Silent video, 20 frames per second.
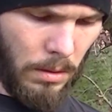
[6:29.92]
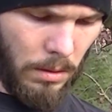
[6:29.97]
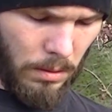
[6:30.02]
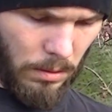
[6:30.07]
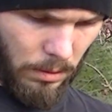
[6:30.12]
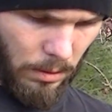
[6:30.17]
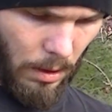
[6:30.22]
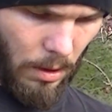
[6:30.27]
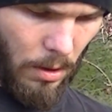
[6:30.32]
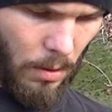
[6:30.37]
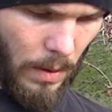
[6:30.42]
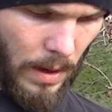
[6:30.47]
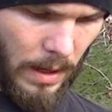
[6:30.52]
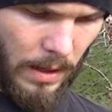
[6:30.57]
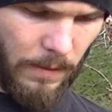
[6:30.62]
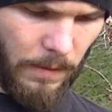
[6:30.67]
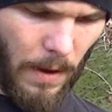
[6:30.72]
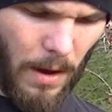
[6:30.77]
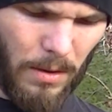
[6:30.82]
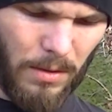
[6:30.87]
So, and
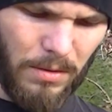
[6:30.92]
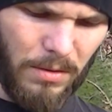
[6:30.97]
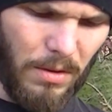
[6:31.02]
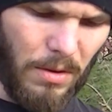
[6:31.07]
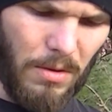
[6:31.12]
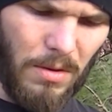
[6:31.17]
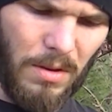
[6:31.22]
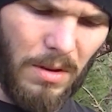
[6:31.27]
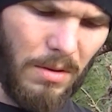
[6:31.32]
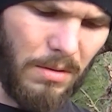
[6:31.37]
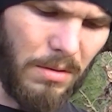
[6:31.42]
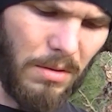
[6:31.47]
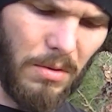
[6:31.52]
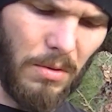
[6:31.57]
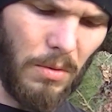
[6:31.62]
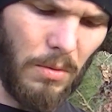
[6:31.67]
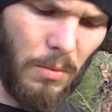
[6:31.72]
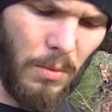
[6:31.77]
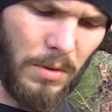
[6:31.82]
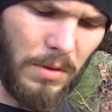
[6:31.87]
if also, you know,
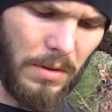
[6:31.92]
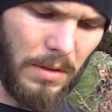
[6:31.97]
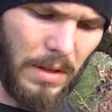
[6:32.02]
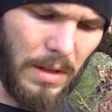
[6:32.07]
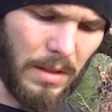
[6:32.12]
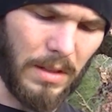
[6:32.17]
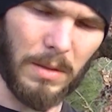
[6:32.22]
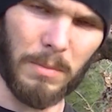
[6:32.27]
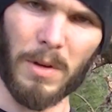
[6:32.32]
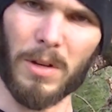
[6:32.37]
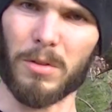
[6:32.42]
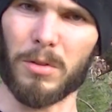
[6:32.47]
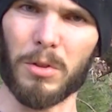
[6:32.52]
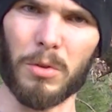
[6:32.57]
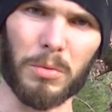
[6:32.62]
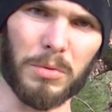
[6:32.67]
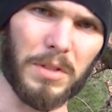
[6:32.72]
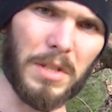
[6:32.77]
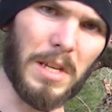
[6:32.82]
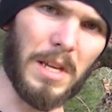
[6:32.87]
to, once again, some other
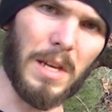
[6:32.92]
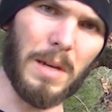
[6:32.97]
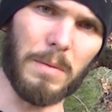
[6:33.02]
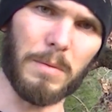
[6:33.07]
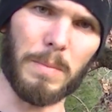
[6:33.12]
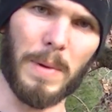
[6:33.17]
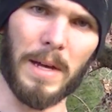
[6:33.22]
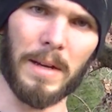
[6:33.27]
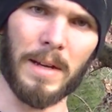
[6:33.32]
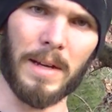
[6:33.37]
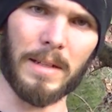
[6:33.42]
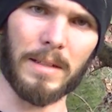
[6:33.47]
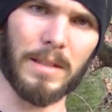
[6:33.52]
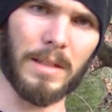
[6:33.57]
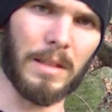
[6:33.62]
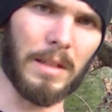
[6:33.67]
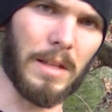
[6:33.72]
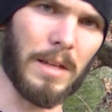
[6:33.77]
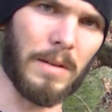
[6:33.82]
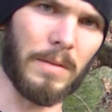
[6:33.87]
little tips about
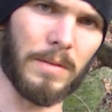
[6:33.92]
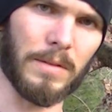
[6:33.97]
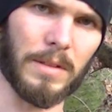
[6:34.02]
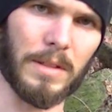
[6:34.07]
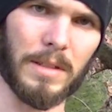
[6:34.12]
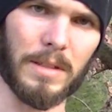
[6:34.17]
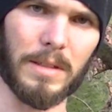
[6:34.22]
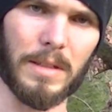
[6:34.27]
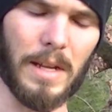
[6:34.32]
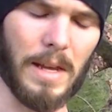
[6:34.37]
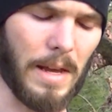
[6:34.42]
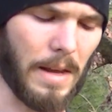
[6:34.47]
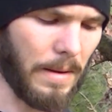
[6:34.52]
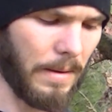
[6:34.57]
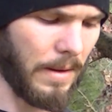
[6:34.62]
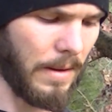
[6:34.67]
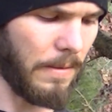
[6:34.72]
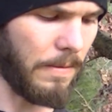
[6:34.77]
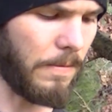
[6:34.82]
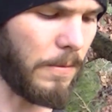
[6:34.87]
1911s and this and that.
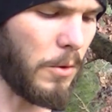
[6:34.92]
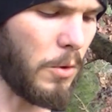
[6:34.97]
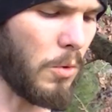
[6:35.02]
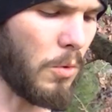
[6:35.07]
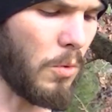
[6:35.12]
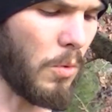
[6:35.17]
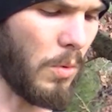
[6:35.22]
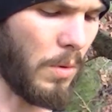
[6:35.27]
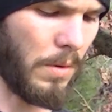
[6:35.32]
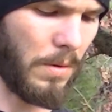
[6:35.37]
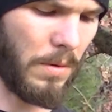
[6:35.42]
If you